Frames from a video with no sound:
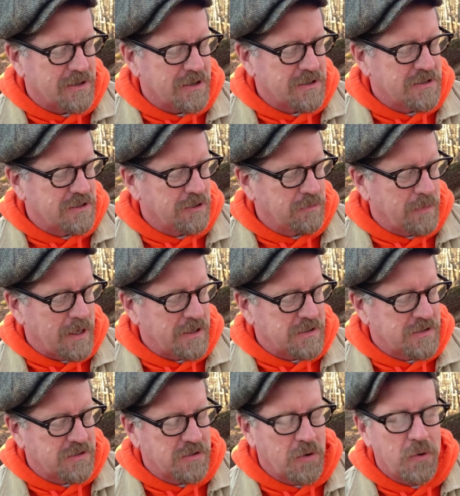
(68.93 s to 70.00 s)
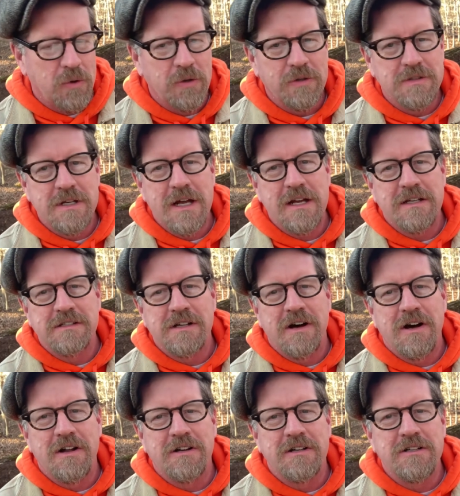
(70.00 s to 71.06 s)
until my soul takes
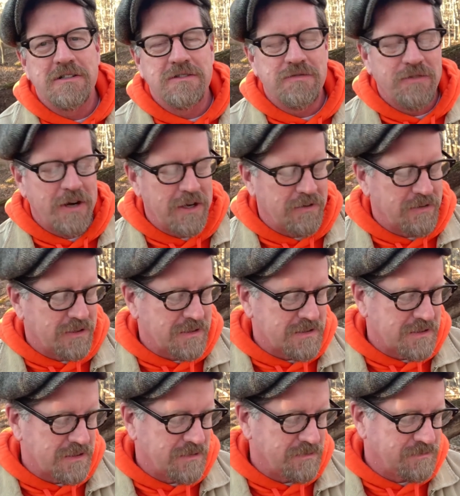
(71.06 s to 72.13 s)
on his fragrance.